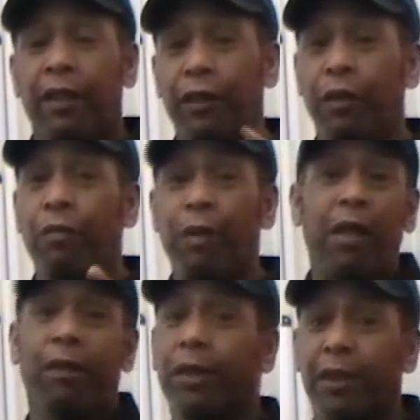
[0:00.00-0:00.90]
your
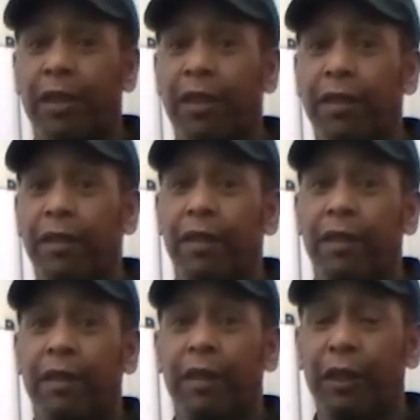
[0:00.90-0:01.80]
milestone,
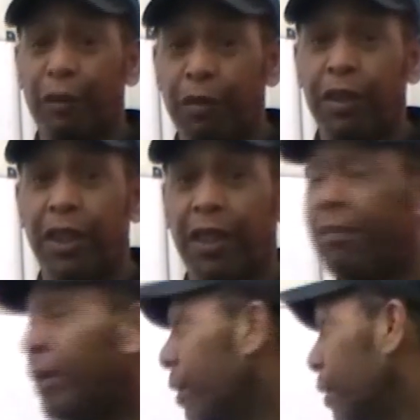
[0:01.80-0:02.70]
your
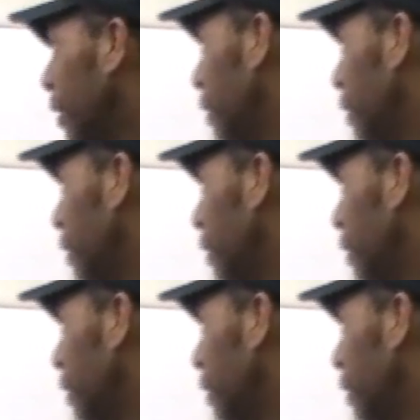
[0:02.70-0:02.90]
achievement